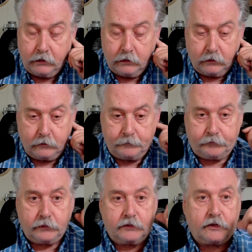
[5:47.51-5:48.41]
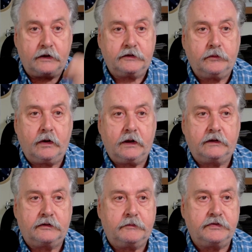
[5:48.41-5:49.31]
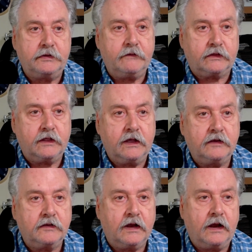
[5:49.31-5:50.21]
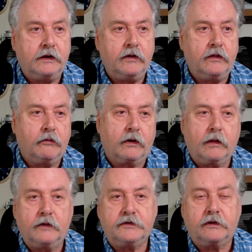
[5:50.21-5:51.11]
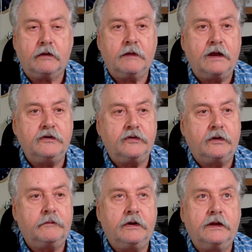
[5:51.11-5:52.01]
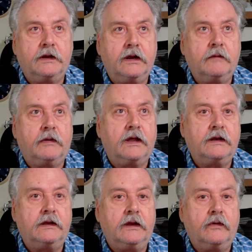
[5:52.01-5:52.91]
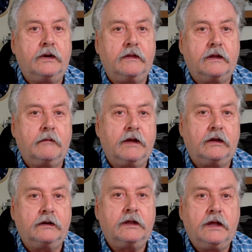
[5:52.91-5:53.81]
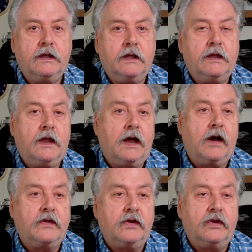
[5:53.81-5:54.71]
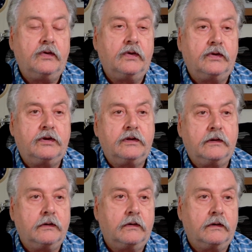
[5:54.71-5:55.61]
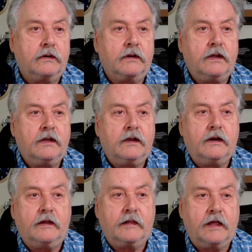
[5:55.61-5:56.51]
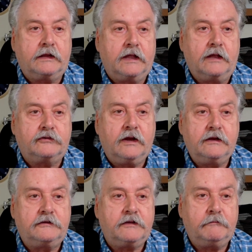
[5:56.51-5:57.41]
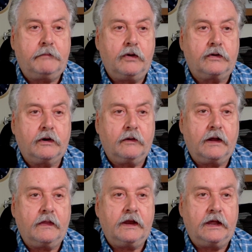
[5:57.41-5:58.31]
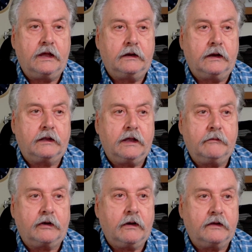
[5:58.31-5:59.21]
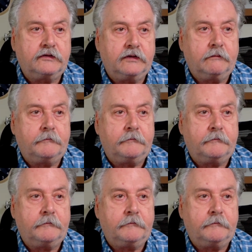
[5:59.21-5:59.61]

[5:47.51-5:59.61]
And uh, so I just wanted specific things, and I knew there were cluster commands you could put in there, but I didn't know anything about how you do it or anything like that. So I did some poking around the net and I came across